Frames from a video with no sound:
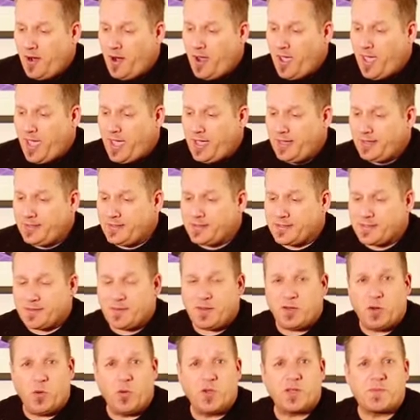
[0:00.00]
And
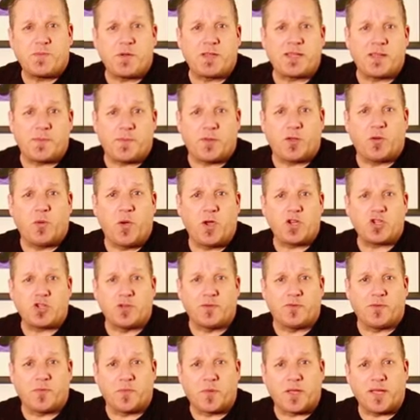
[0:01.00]
it always brings up the
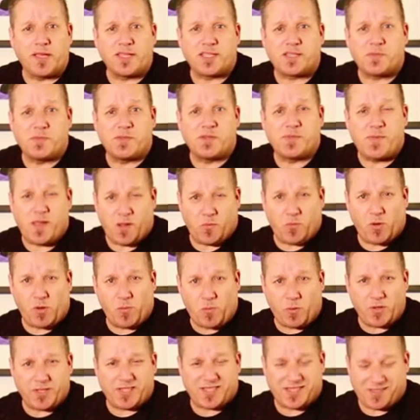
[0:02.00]
question from customers about, well,
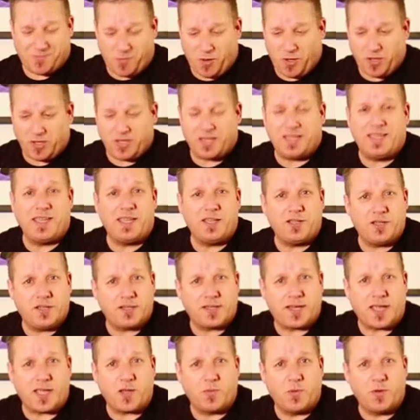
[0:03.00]
what kind of gear do you
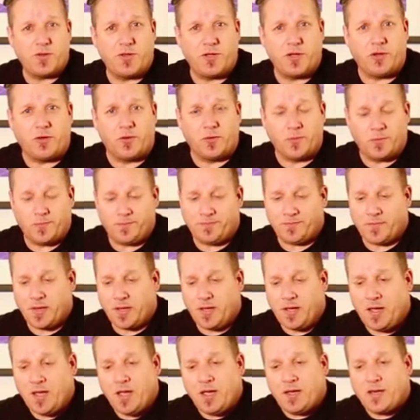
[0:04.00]
take with you?
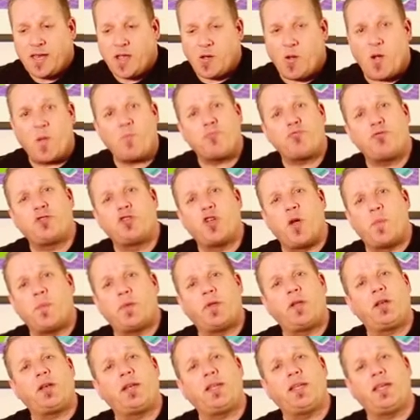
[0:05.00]
Now, I'm
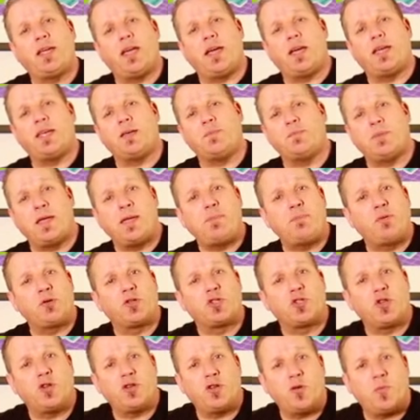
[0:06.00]
predominantly a people
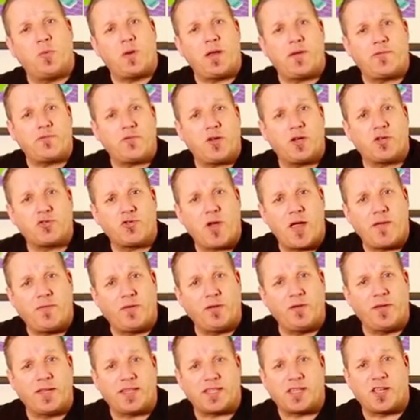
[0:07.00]
shooter whenever I
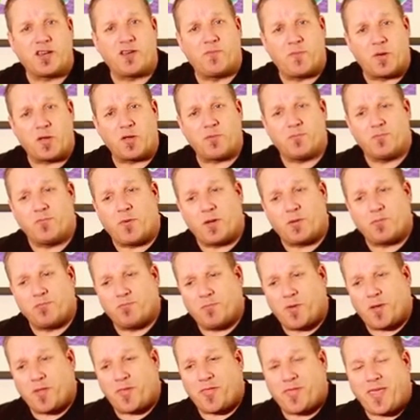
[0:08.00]
travel. That's kind of
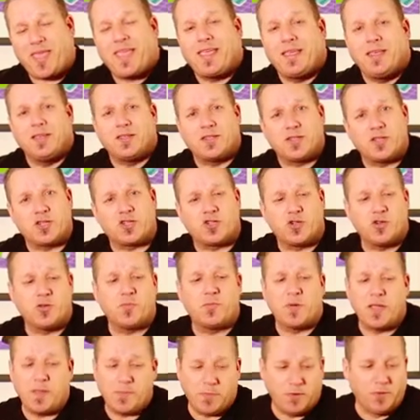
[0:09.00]
my thing, is to shoot
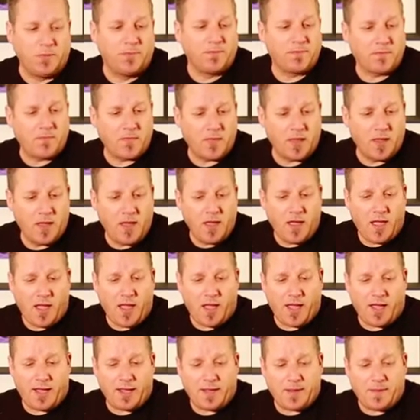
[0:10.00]
people.
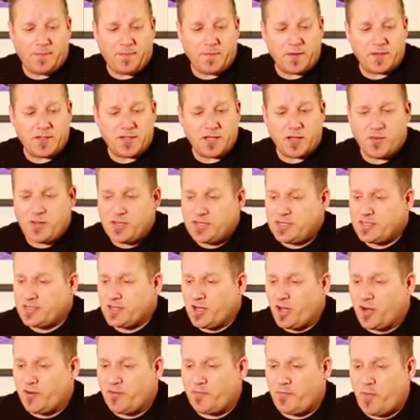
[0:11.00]
So this is
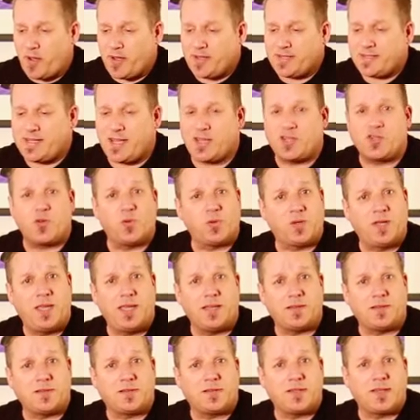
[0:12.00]
kind of my essential
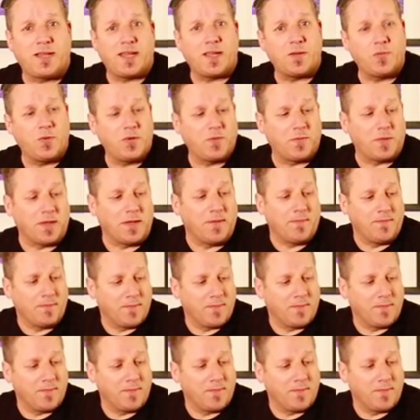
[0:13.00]
kit to take with me.